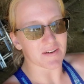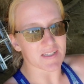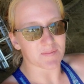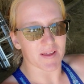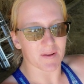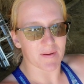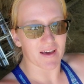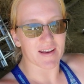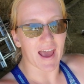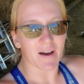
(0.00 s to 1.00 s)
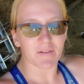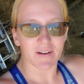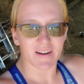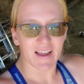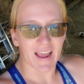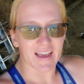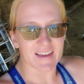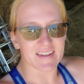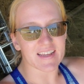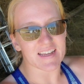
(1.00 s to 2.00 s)
It's been about an hour
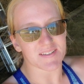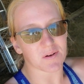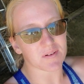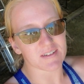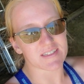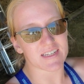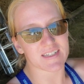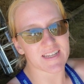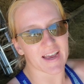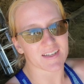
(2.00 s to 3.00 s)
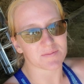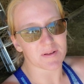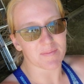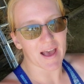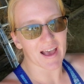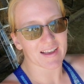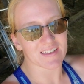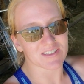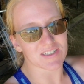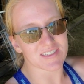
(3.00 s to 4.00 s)
and his owner did text me back.
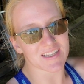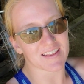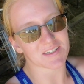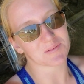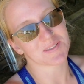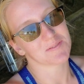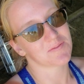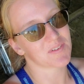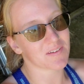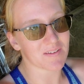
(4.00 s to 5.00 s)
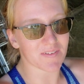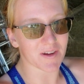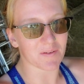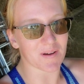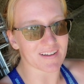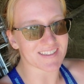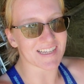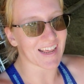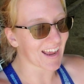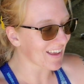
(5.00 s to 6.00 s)
She said that she wasn't feeling very well
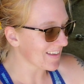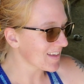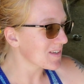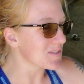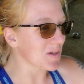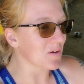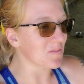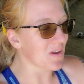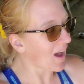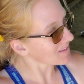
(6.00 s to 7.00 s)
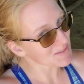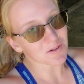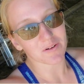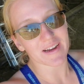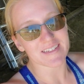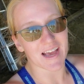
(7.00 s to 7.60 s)
today, so not so great